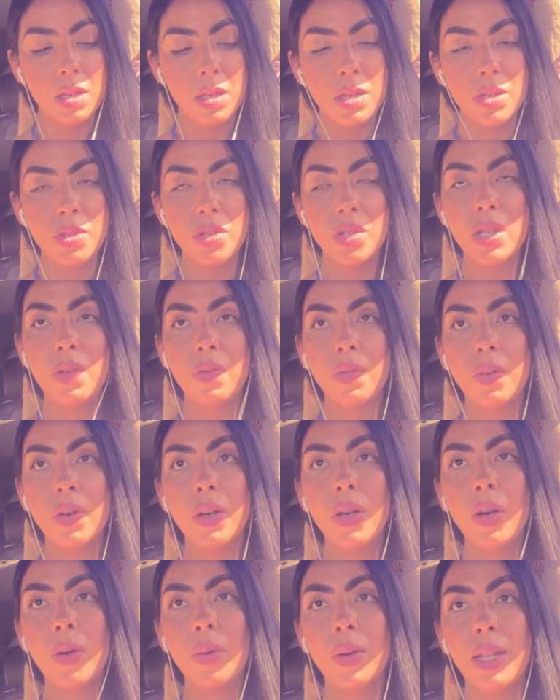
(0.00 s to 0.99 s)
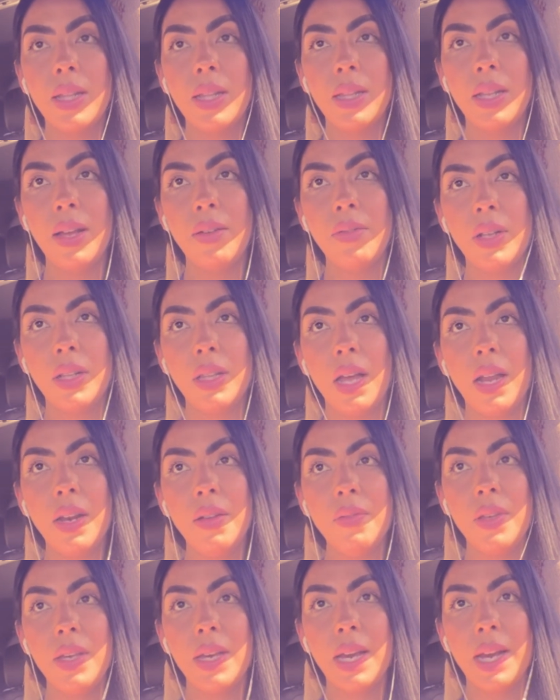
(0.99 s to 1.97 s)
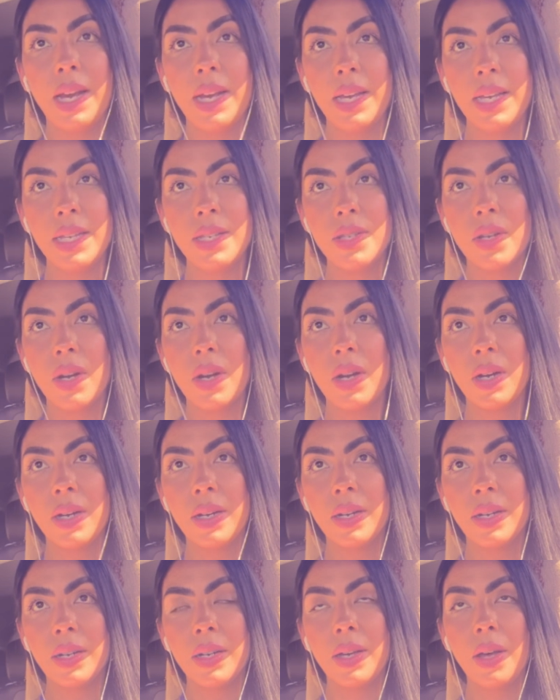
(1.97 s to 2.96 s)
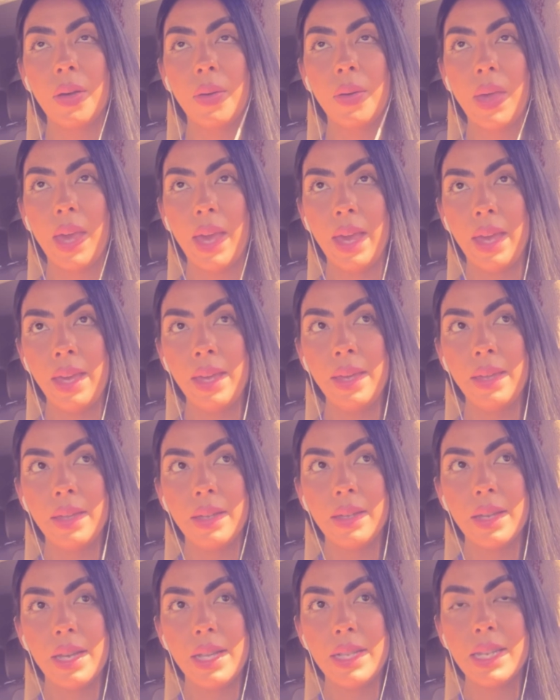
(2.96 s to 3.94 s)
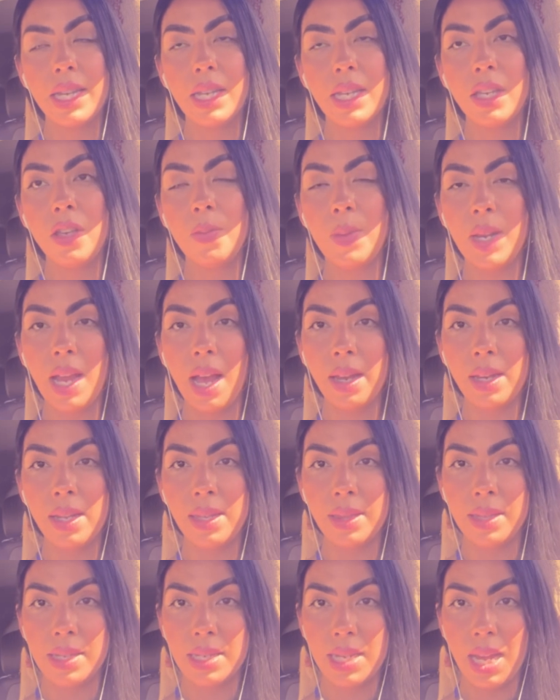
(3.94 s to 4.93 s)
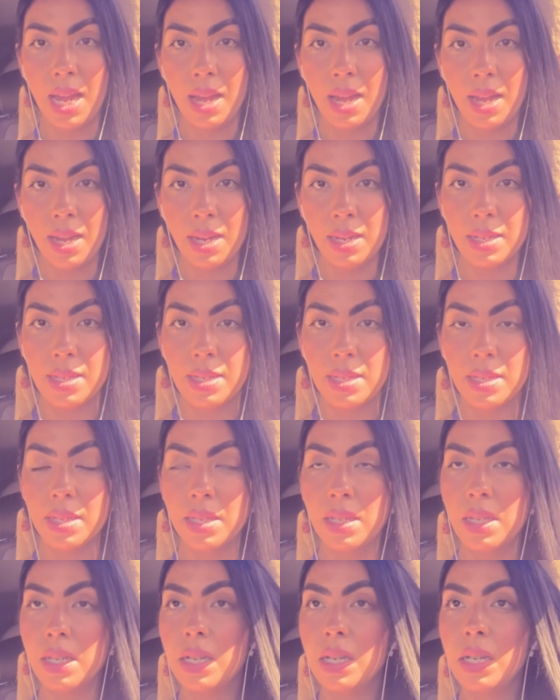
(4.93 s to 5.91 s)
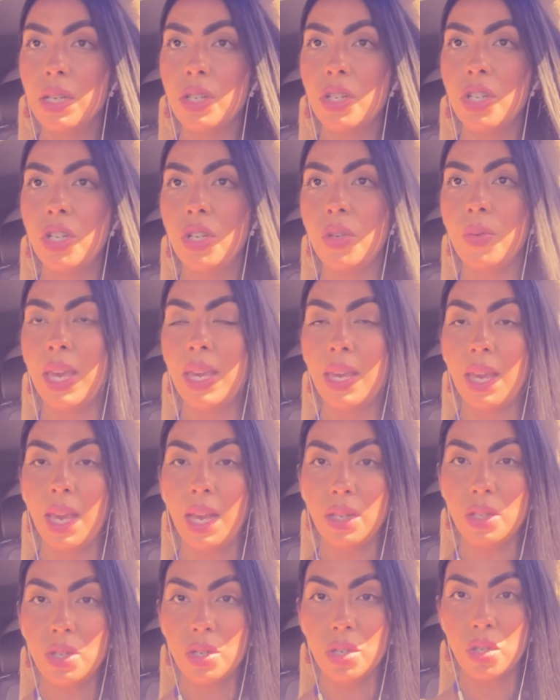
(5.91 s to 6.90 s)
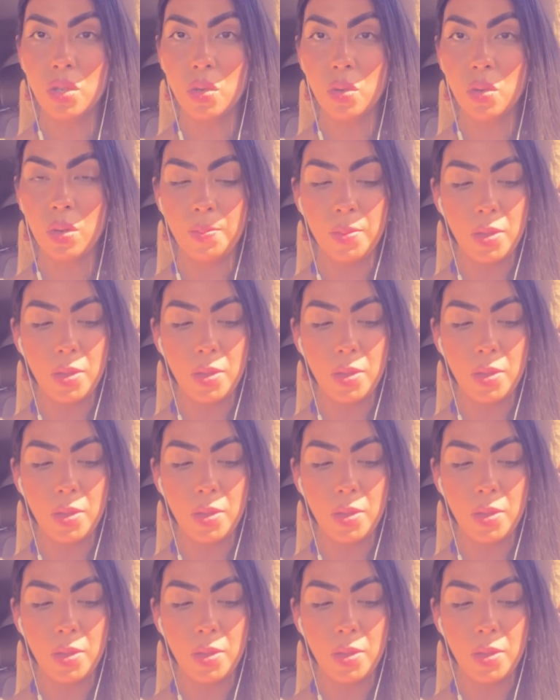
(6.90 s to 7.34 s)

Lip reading: So Virgo in love, a lot of you guys are okay. It's like you've been adding the tax to a Cancer, Scorpio,